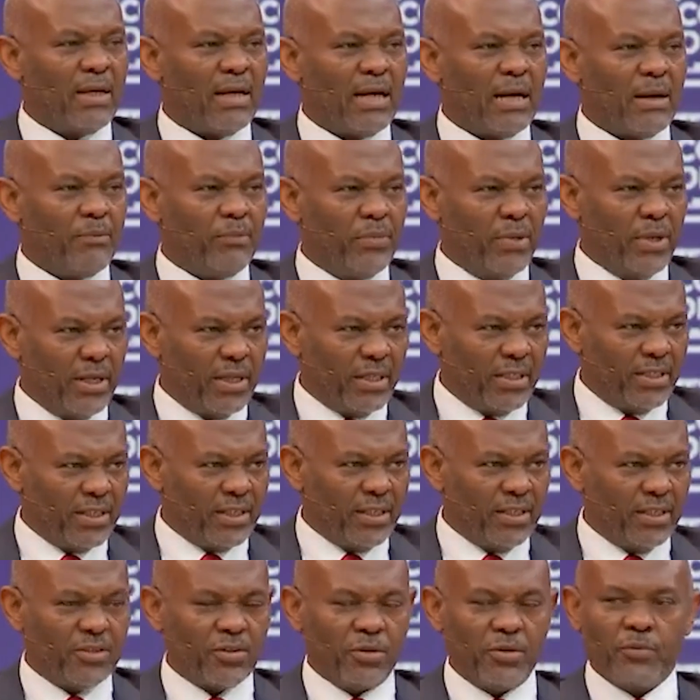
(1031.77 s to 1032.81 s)

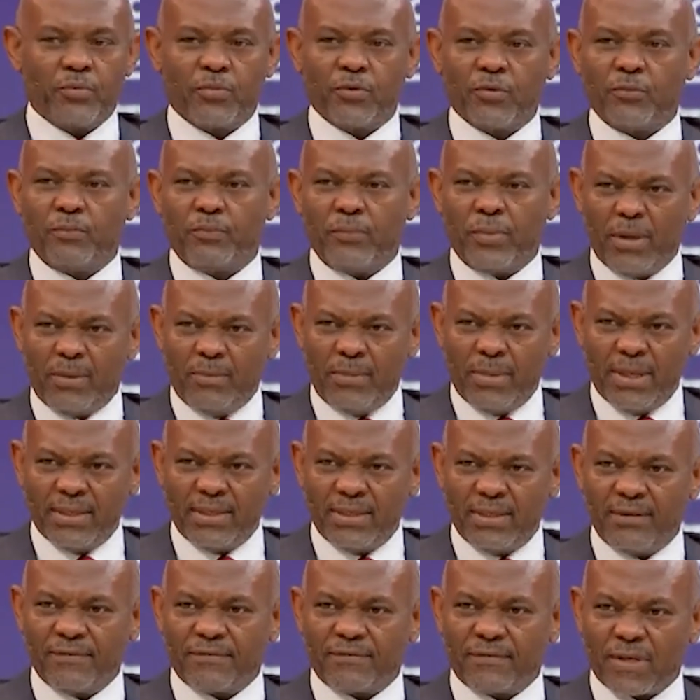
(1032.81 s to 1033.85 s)
Ability to improve
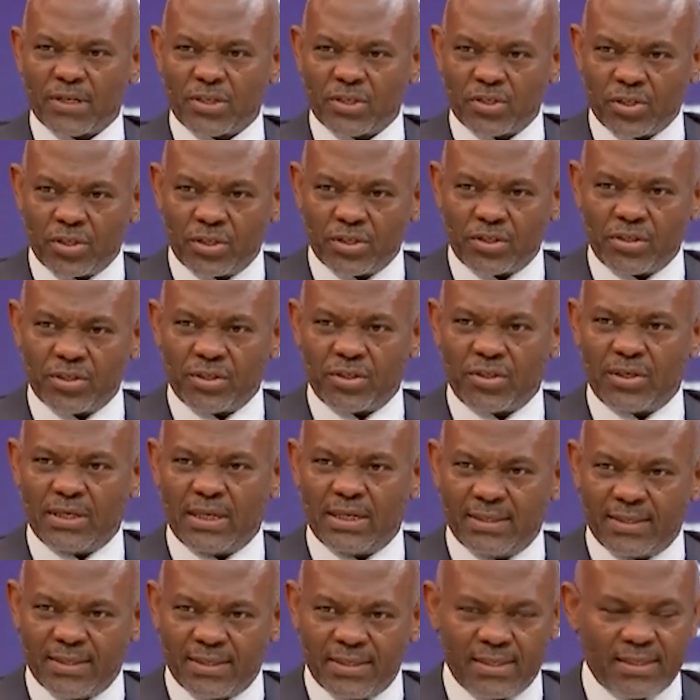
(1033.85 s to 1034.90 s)
payment infrastructure
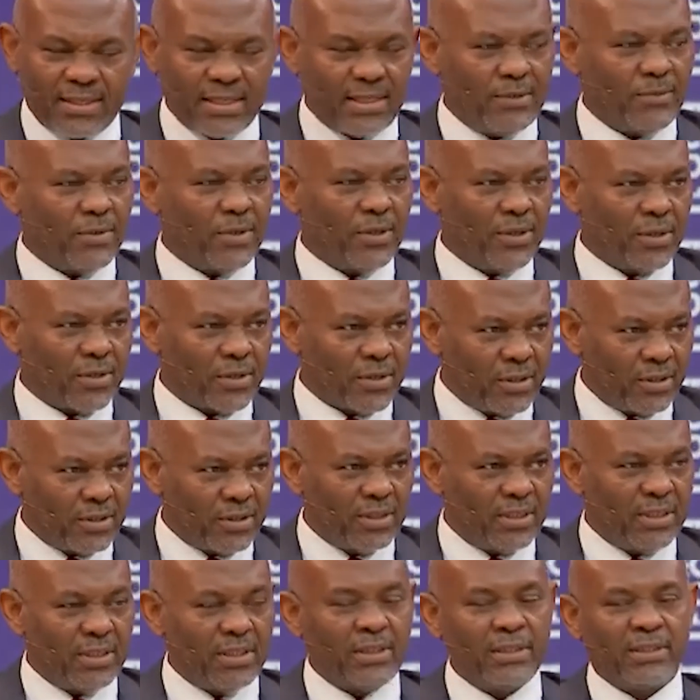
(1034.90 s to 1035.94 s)
and system on the
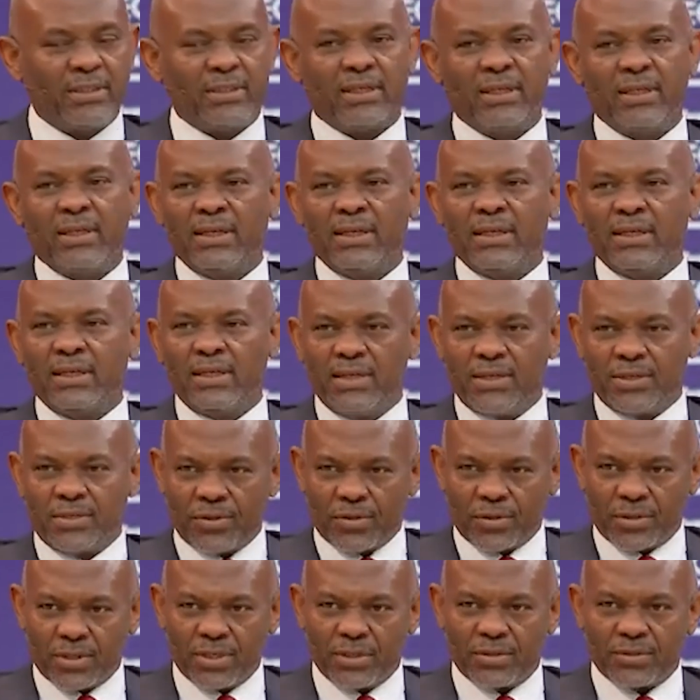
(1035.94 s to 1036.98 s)
continent is
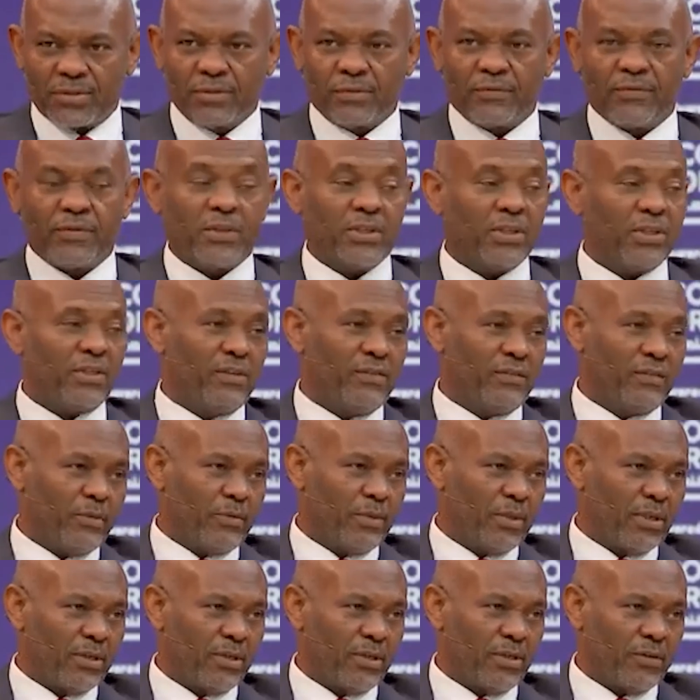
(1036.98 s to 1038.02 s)
so critical for the
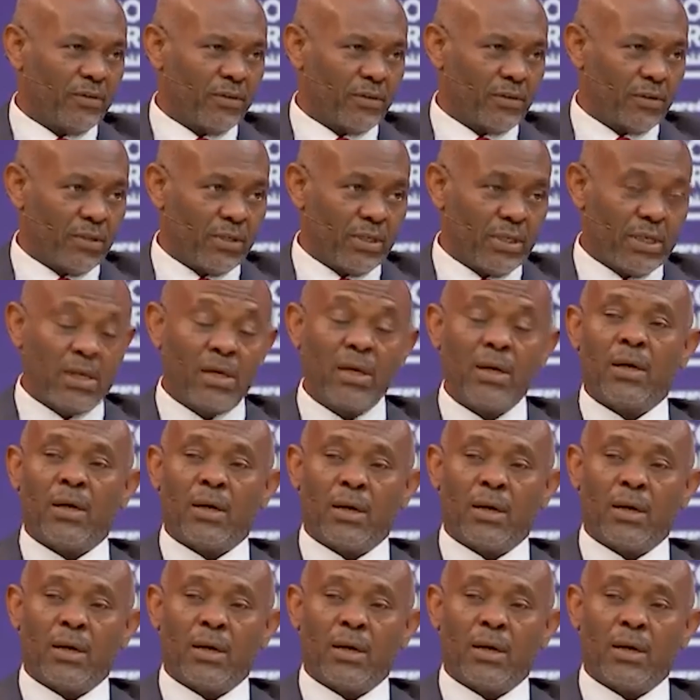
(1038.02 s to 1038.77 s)
development of the continent.